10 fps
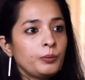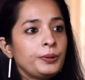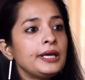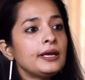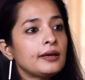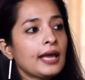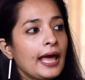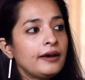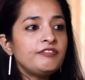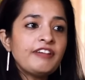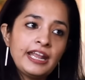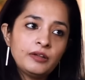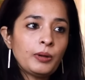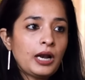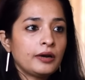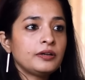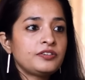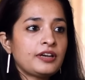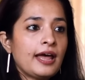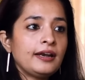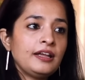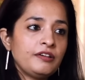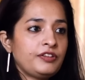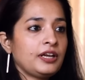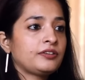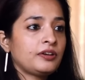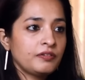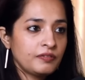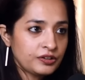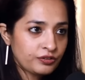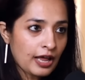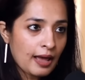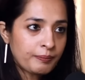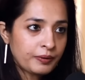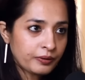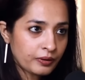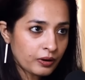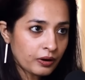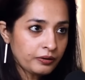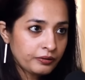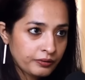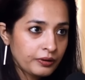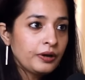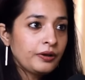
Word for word: we can very well understand if there is an invasion happened or not okay.